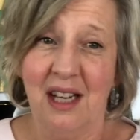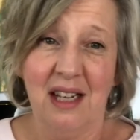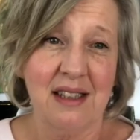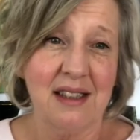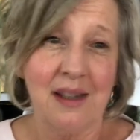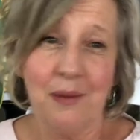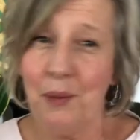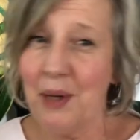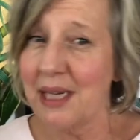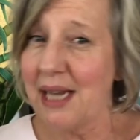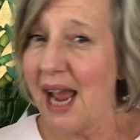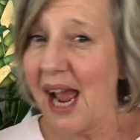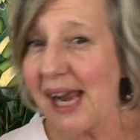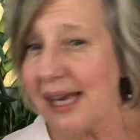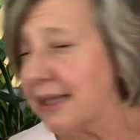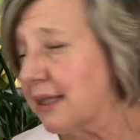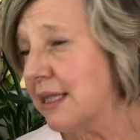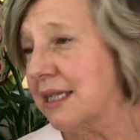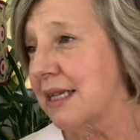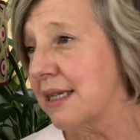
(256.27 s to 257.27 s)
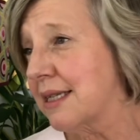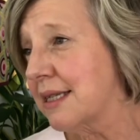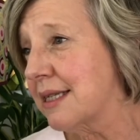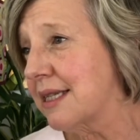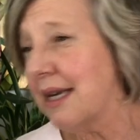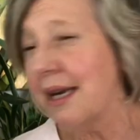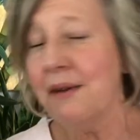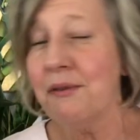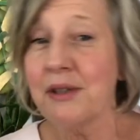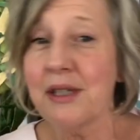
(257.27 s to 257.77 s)
They want access to
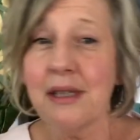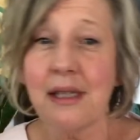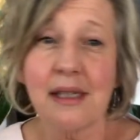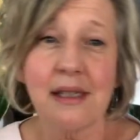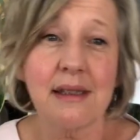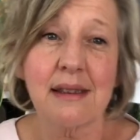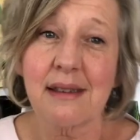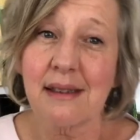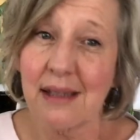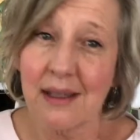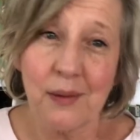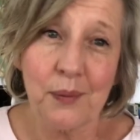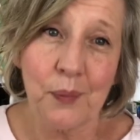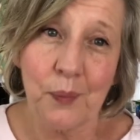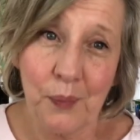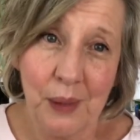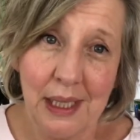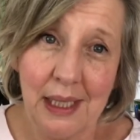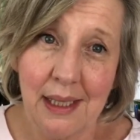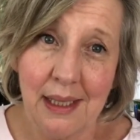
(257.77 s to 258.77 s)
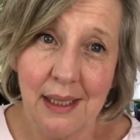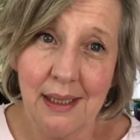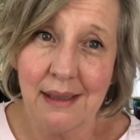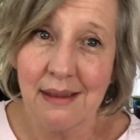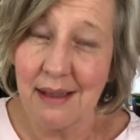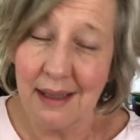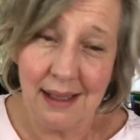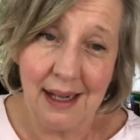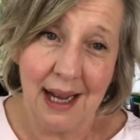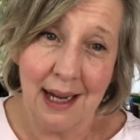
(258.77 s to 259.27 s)
everything that we,
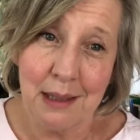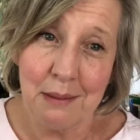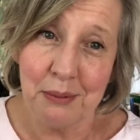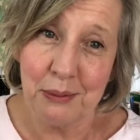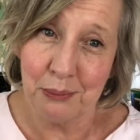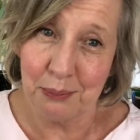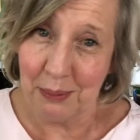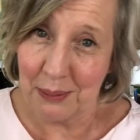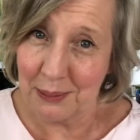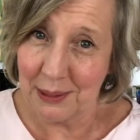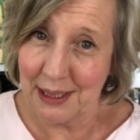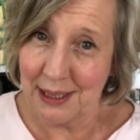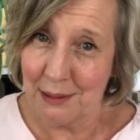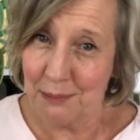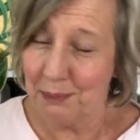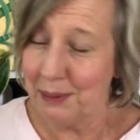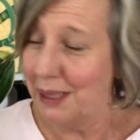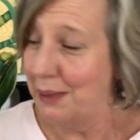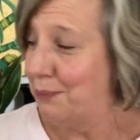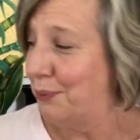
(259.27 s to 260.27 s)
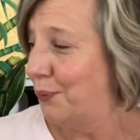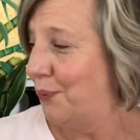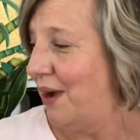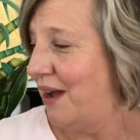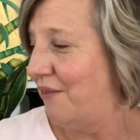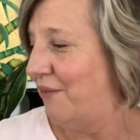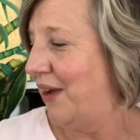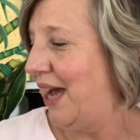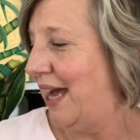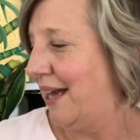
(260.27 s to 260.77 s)
that able bodied people
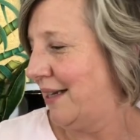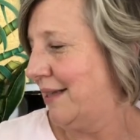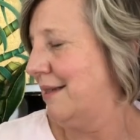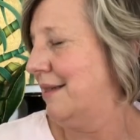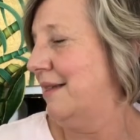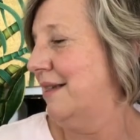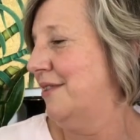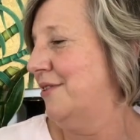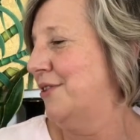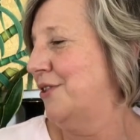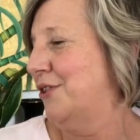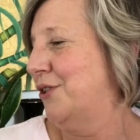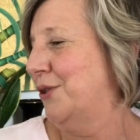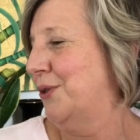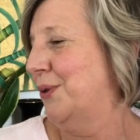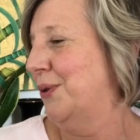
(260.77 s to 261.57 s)
have access to.